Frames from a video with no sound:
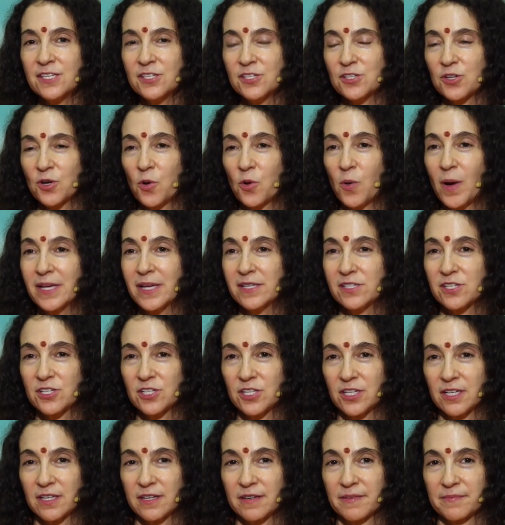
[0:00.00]
a
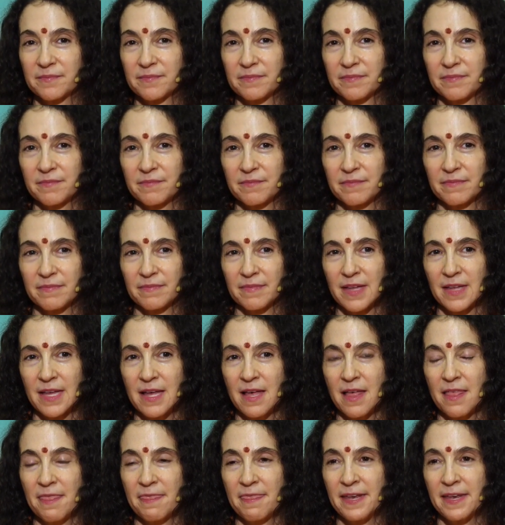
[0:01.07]
question
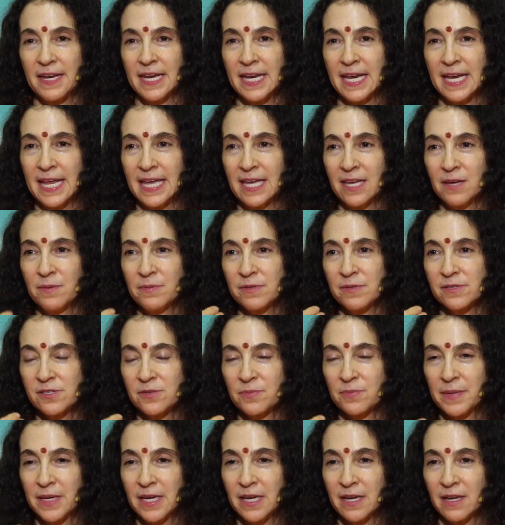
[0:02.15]
that enables
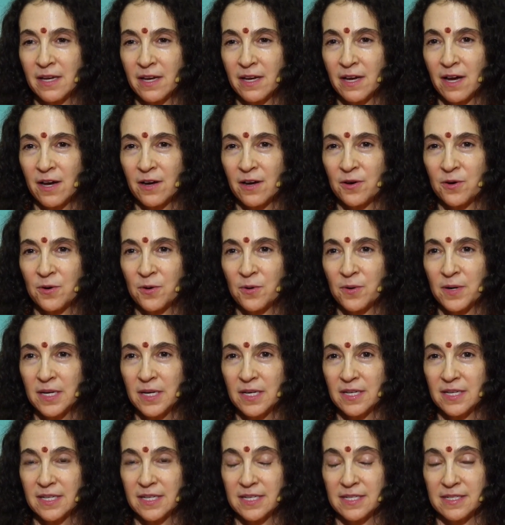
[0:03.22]
me to go
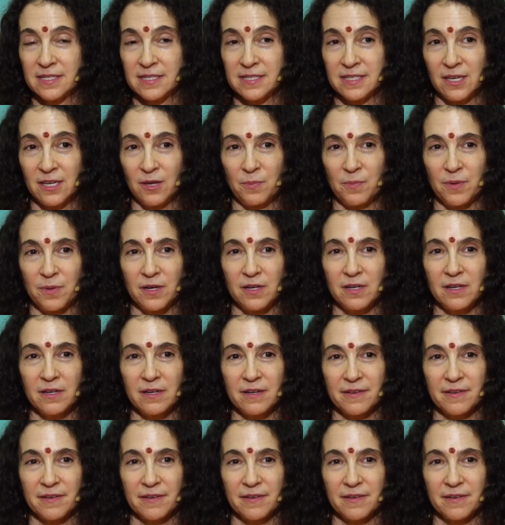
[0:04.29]
deeper?